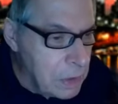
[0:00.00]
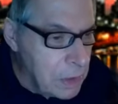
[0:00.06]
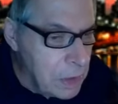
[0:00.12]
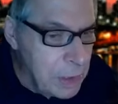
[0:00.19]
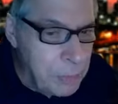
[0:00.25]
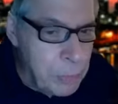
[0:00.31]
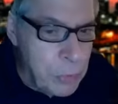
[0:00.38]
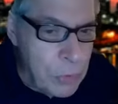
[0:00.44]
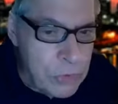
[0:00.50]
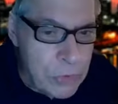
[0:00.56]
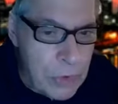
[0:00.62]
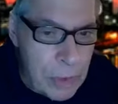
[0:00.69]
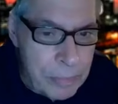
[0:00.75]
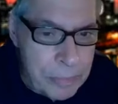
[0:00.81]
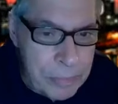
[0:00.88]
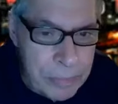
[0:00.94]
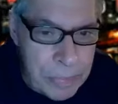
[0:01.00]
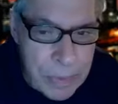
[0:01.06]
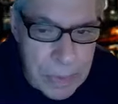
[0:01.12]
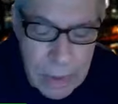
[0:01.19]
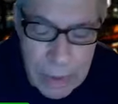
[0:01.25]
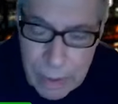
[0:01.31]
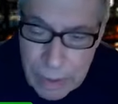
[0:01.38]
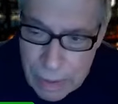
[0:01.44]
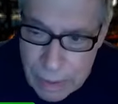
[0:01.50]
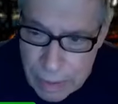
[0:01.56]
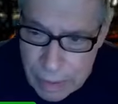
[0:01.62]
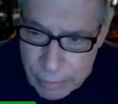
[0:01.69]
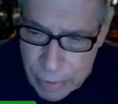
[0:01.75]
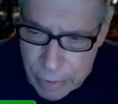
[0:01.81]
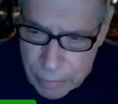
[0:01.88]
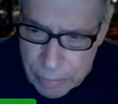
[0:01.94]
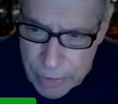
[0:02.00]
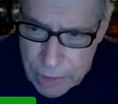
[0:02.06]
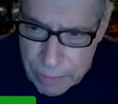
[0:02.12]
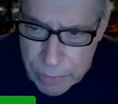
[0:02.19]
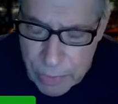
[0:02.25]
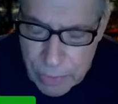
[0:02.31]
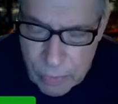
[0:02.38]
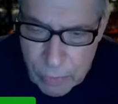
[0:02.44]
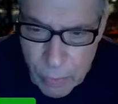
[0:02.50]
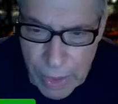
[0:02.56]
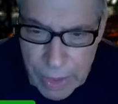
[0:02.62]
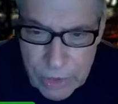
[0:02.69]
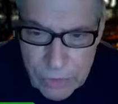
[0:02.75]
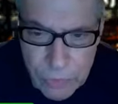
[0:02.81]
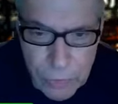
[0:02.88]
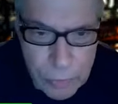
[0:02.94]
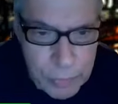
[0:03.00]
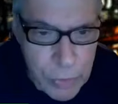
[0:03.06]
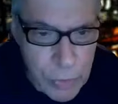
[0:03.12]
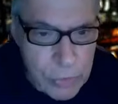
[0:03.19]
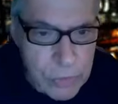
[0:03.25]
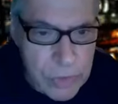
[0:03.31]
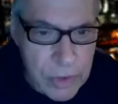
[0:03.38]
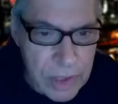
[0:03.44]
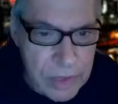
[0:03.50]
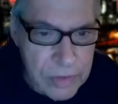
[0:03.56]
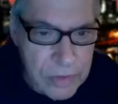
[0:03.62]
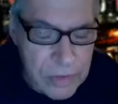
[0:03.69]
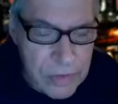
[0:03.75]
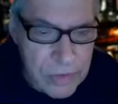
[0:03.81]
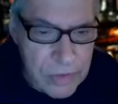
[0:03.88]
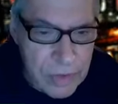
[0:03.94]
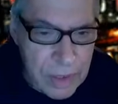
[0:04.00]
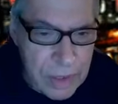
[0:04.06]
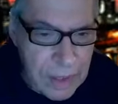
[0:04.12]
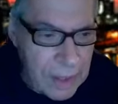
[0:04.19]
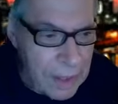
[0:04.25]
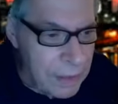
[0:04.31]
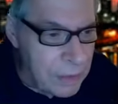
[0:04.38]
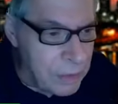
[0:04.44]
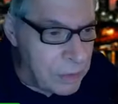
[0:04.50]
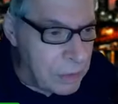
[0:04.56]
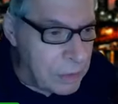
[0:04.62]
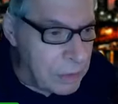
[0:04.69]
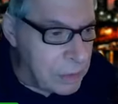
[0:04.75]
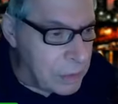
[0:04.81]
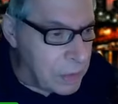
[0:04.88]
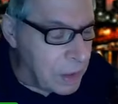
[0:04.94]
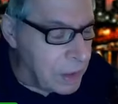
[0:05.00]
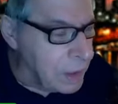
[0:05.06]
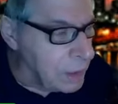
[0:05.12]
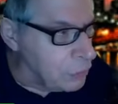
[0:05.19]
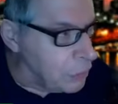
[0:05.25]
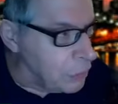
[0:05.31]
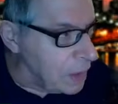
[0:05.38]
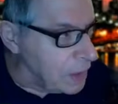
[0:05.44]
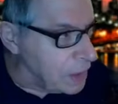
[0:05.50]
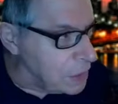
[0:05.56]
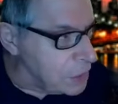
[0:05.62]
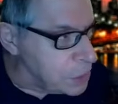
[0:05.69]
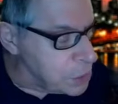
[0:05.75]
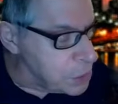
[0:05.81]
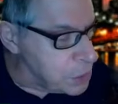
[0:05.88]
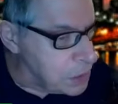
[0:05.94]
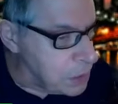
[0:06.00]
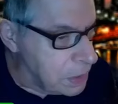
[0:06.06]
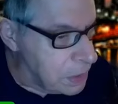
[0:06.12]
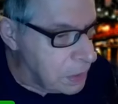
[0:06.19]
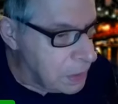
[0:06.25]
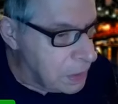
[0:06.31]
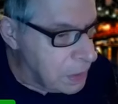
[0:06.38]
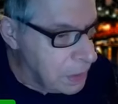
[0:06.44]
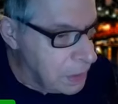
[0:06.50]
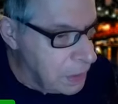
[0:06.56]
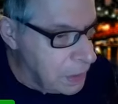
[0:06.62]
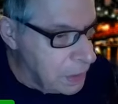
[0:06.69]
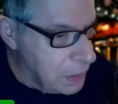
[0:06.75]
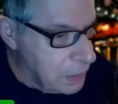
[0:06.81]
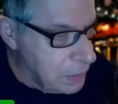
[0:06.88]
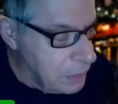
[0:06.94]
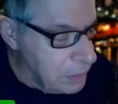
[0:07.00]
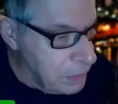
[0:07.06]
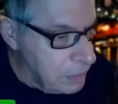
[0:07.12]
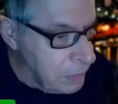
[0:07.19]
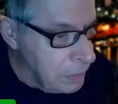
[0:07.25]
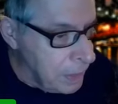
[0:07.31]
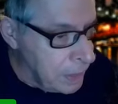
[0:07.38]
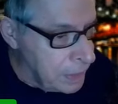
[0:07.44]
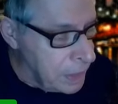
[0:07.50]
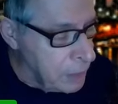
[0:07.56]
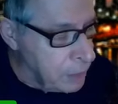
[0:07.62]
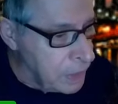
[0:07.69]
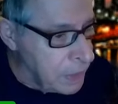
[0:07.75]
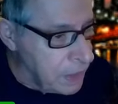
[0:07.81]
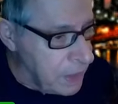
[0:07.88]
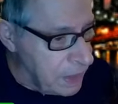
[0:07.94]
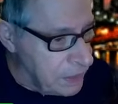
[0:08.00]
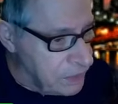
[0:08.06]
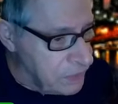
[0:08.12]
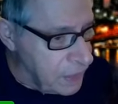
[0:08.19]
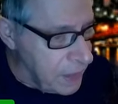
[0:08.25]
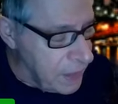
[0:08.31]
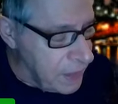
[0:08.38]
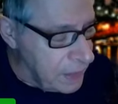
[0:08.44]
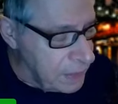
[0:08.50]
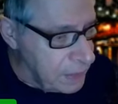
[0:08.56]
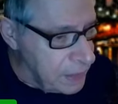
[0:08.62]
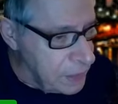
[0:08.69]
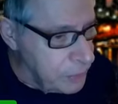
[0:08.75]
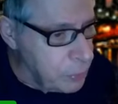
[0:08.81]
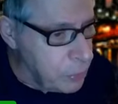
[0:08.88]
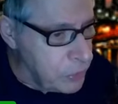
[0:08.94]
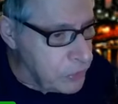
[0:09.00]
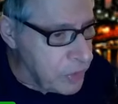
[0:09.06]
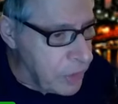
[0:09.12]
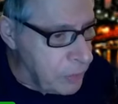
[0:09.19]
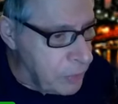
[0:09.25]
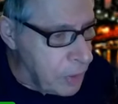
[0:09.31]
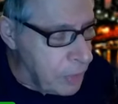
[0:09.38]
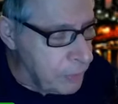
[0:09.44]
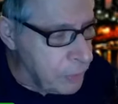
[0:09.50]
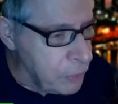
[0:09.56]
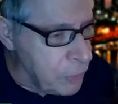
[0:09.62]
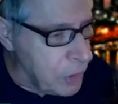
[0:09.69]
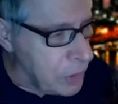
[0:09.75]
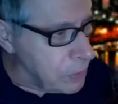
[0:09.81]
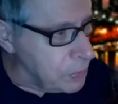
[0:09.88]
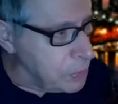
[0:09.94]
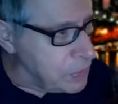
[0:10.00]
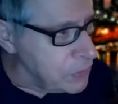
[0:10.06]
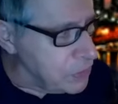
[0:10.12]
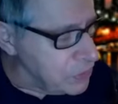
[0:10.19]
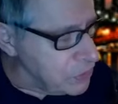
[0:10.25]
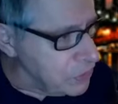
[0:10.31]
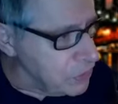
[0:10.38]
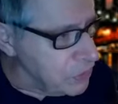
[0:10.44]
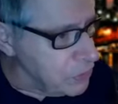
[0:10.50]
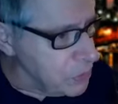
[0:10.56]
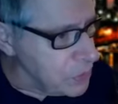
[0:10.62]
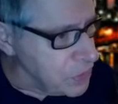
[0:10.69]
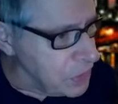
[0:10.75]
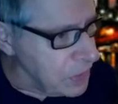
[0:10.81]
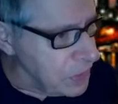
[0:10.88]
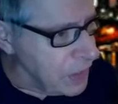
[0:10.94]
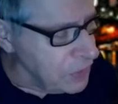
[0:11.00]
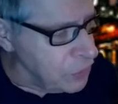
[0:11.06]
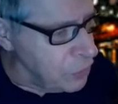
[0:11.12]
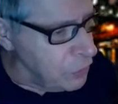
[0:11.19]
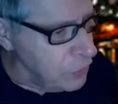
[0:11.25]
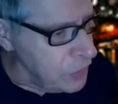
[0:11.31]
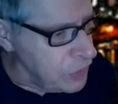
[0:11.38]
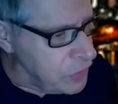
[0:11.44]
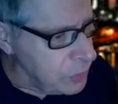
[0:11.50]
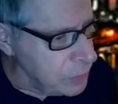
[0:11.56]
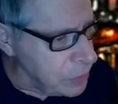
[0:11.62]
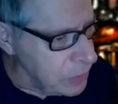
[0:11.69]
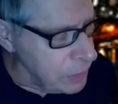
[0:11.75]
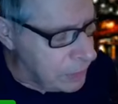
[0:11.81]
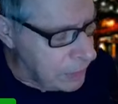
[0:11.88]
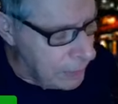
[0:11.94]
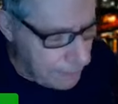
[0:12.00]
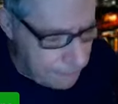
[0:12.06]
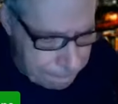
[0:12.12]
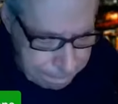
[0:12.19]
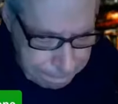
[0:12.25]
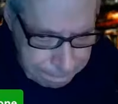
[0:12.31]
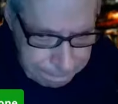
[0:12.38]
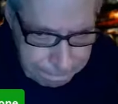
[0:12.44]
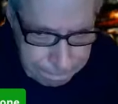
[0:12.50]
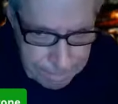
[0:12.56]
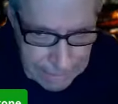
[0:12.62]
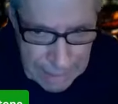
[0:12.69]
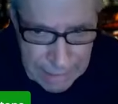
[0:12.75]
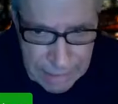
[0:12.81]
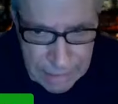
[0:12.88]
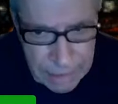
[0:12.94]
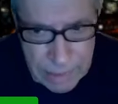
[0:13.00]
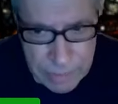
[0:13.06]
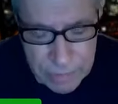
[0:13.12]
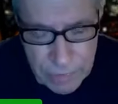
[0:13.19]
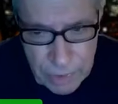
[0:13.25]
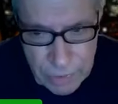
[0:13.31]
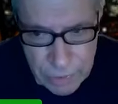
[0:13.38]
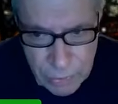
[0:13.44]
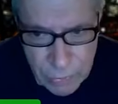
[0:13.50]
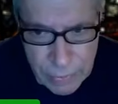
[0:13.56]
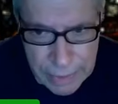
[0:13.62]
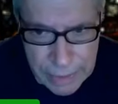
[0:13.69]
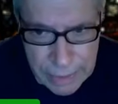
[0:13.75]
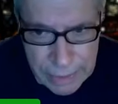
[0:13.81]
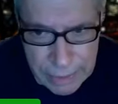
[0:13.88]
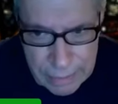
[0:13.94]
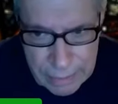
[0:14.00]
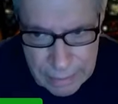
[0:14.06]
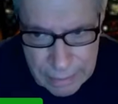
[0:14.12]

He puts up but people, waits for protests and anger and rage. And then when he gets that, he puts them up for other positions which are not so visible. And he keeps on doing it.